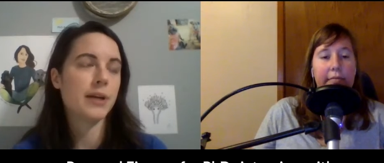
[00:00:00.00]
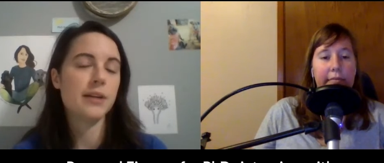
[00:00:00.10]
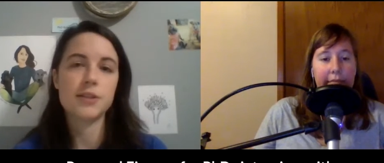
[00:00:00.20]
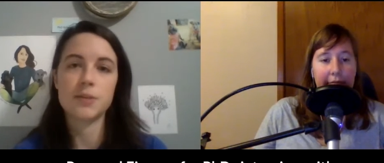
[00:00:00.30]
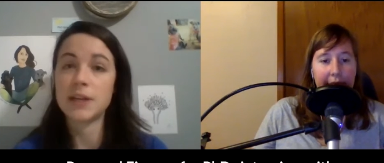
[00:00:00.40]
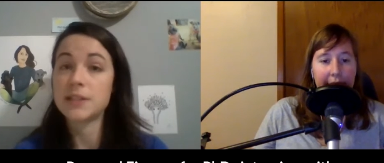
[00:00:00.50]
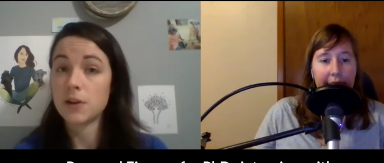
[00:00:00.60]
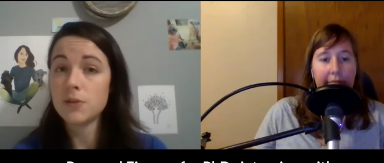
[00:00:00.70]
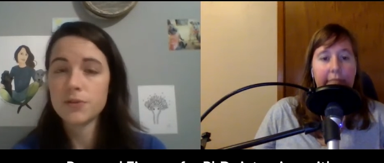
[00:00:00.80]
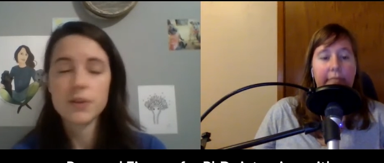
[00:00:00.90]
Speaker 1: but to
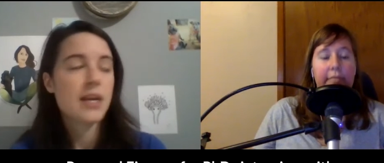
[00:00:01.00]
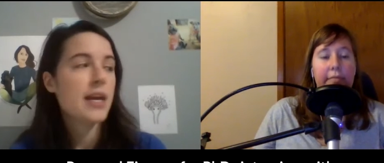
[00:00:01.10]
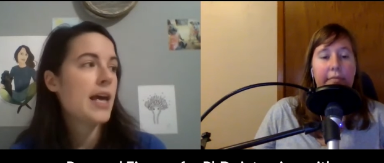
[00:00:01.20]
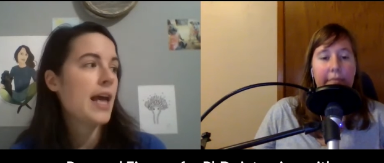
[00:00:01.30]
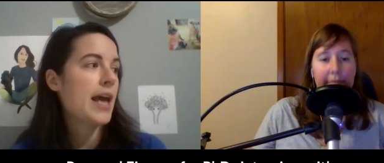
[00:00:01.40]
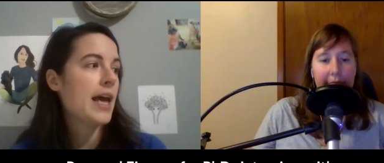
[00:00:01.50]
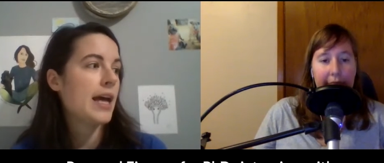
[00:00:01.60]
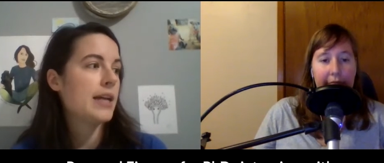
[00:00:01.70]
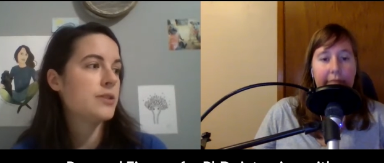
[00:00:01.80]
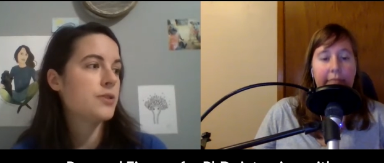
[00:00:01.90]
myself,
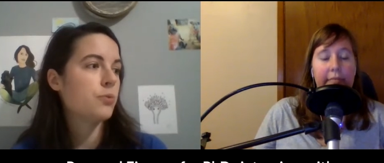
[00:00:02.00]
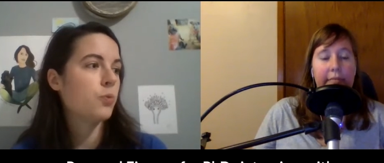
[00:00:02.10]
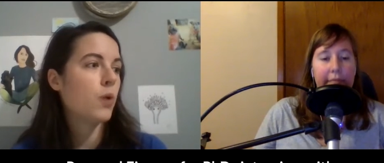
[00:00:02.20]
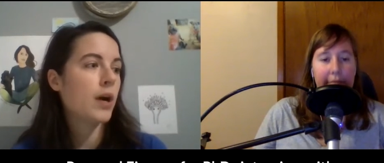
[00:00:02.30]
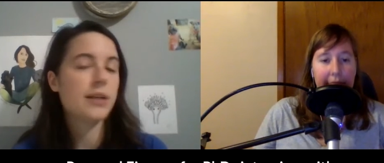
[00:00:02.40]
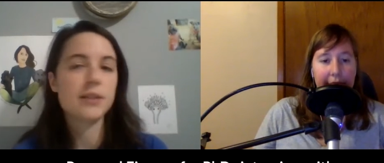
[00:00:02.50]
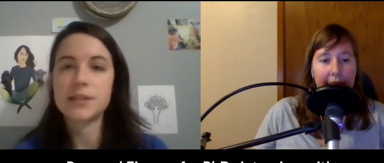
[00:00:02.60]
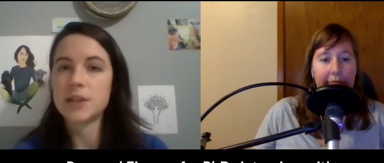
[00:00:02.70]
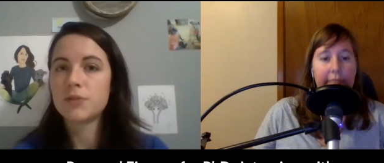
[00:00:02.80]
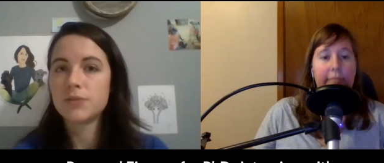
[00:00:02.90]
and one
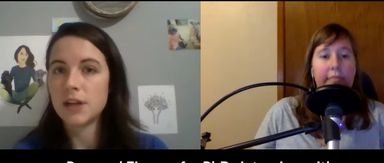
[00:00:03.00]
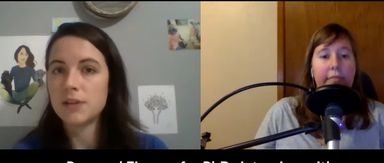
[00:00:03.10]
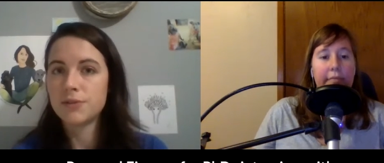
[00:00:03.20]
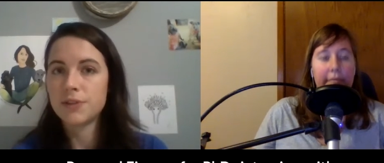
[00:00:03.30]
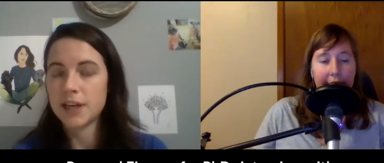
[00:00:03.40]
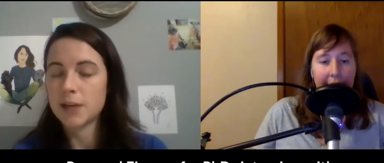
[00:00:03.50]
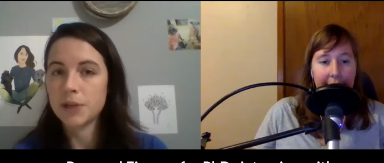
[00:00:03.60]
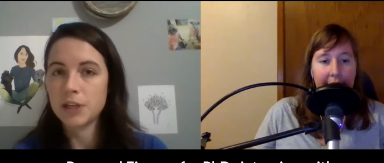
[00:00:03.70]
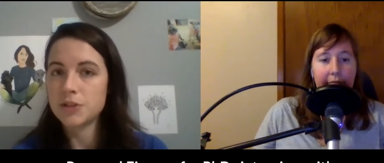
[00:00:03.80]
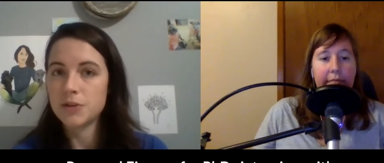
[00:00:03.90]
self love thing I'm
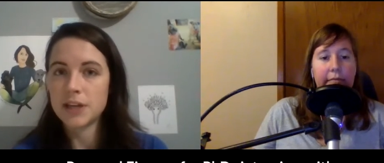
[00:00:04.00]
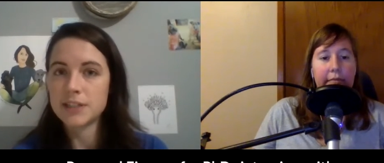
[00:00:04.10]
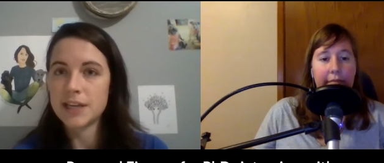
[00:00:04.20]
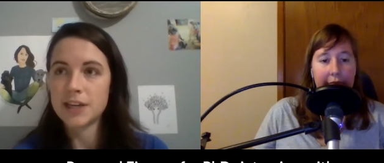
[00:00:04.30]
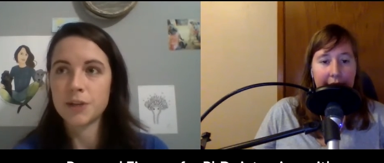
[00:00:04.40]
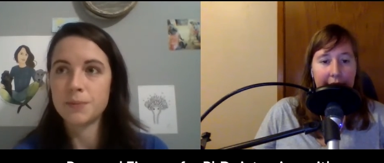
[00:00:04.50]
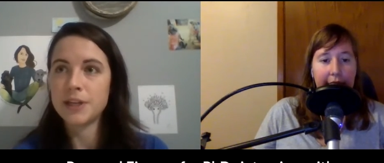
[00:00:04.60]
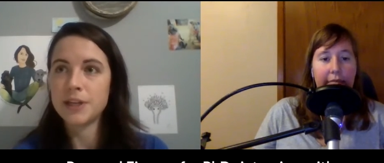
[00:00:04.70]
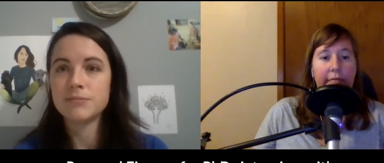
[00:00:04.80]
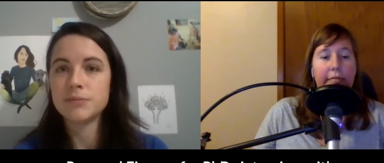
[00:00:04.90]
going to do that day. It could
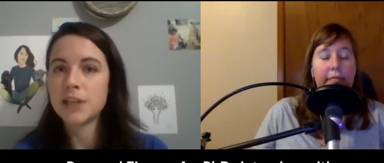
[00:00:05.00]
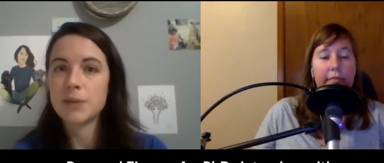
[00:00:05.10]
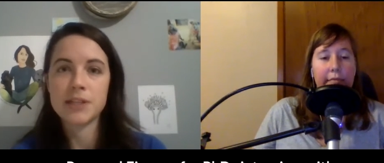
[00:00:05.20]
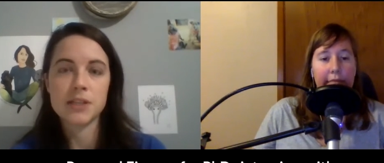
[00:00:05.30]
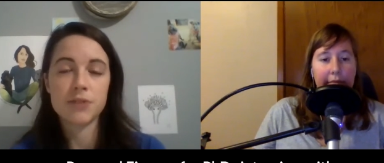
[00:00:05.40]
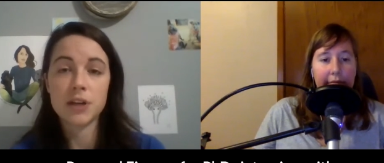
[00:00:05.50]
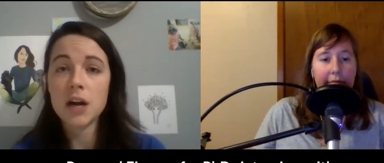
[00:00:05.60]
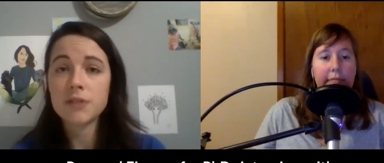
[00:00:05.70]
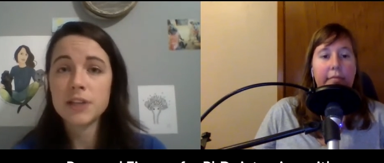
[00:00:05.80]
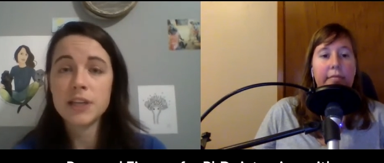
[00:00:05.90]
be get myself a
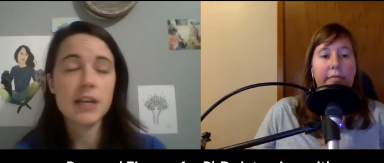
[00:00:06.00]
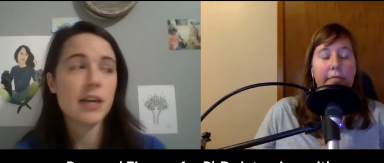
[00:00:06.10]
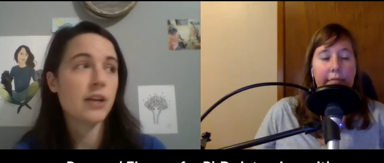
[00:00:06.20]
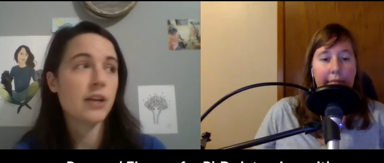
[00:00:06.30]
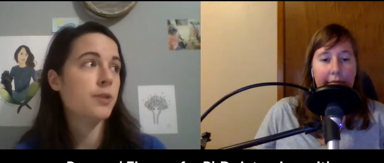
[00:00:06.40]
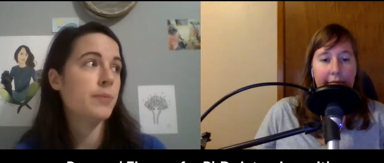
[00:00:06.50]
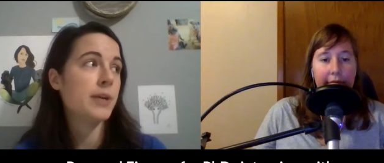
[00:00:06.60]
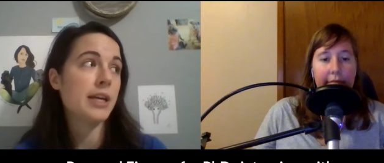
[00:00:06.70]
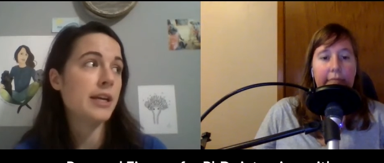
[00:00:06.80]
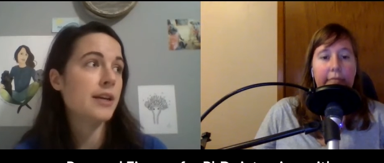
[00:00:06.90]
coffee, it could
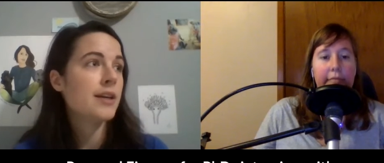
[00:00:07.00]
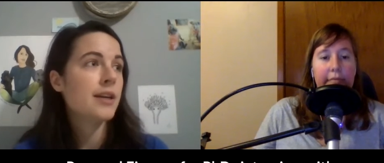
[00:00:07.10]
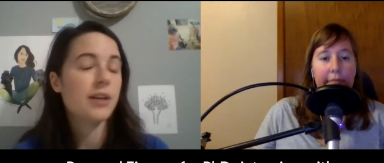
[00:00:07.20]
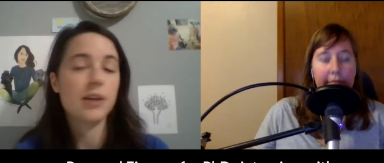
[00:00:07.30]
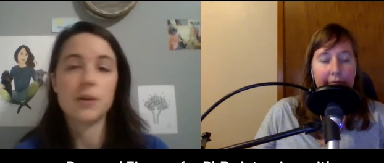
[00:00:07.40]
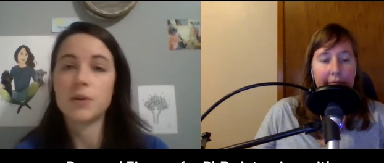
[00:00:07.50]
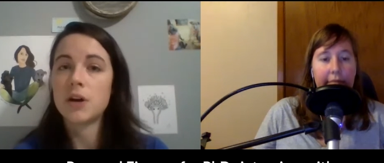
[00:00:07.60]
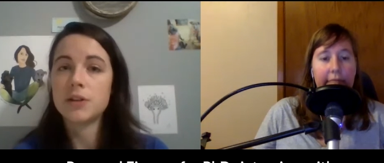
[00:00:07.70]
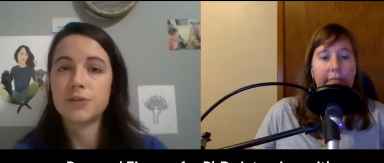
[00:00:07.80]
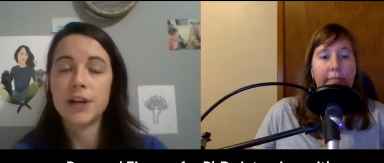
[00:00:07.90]
be you know
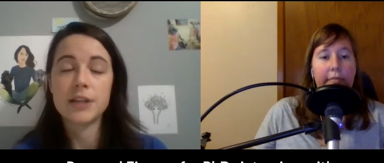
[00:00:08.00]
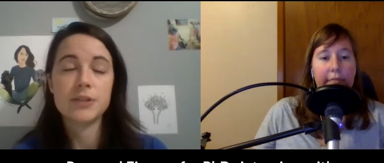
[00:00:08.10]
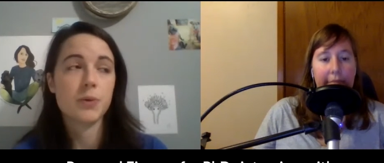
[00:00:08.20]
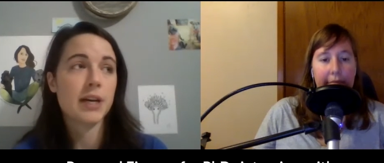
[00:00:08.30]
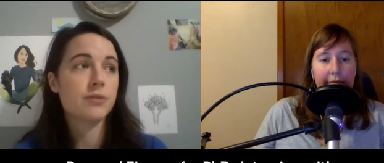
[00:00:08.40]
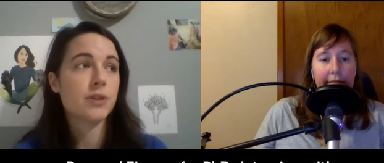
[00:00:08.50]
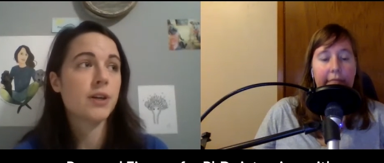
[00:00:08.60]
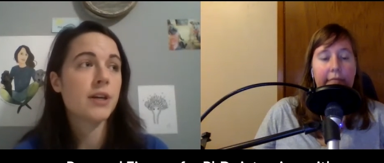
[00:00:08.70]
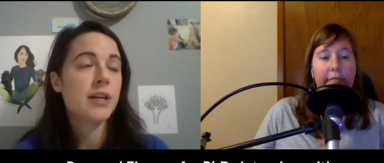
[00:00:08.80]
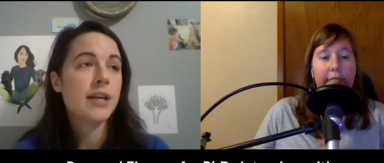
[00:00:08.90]
call a friend,
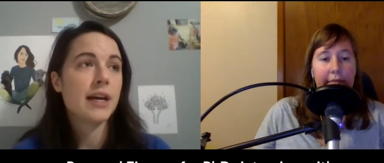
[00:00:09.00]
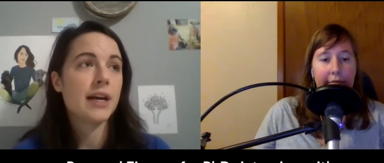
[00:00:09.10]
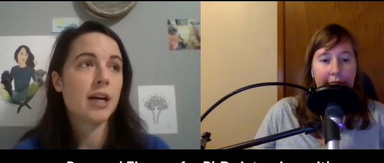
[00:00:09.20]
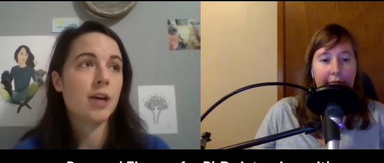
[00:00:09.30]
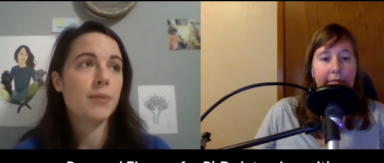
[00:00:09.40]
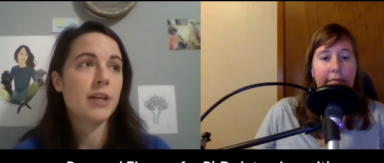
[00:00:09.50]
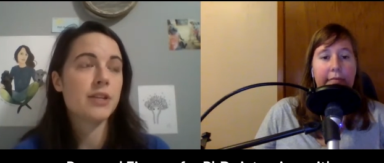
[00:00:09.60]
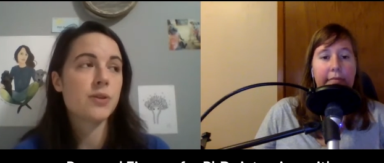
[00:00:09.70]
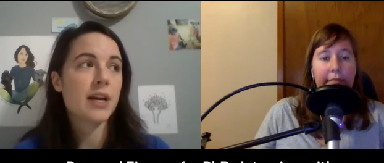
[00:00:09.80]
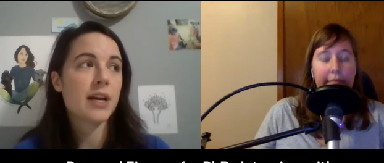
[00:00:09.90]
whatever. Um,
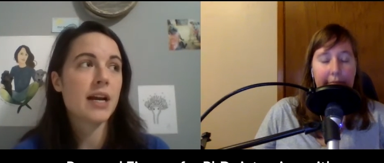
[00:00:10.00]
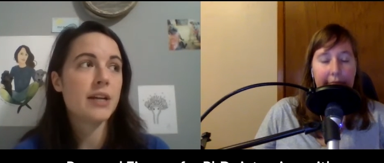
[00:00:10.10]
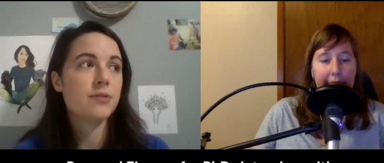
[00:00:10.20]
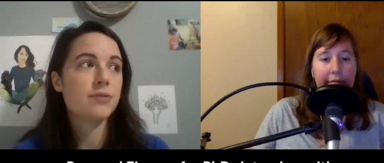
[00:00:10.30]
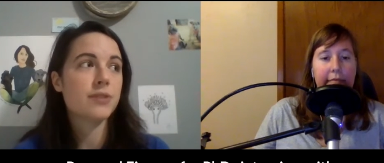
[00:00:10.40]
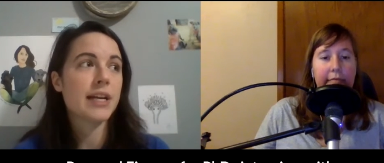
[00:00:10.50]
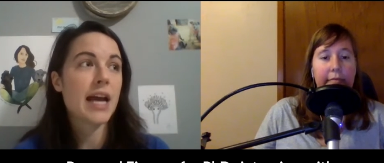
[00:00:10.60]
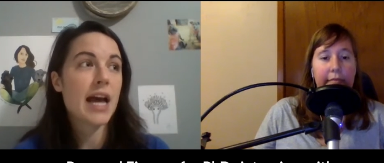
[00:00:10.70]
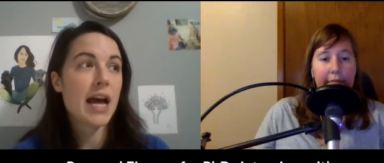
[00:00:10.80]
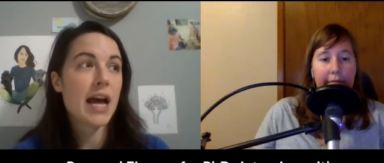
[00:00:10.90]
and so that kind of like
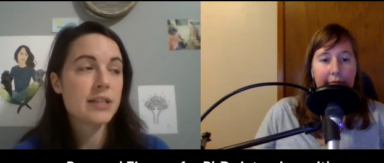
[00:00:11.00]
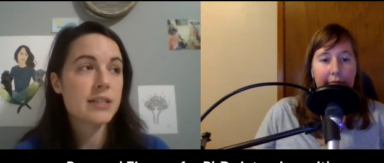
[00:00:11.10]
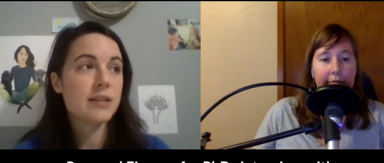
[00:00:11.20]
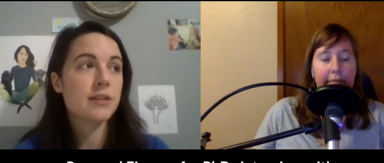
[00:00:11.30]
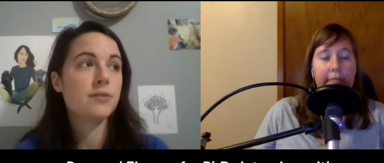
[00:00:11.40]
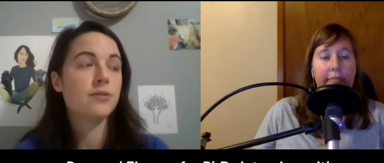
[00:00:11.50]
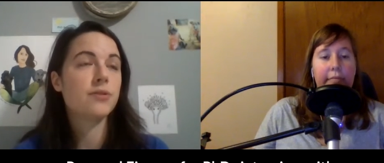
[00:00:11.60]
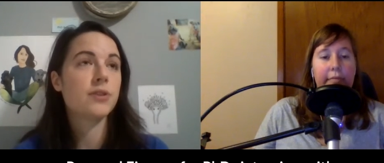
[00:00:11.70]
active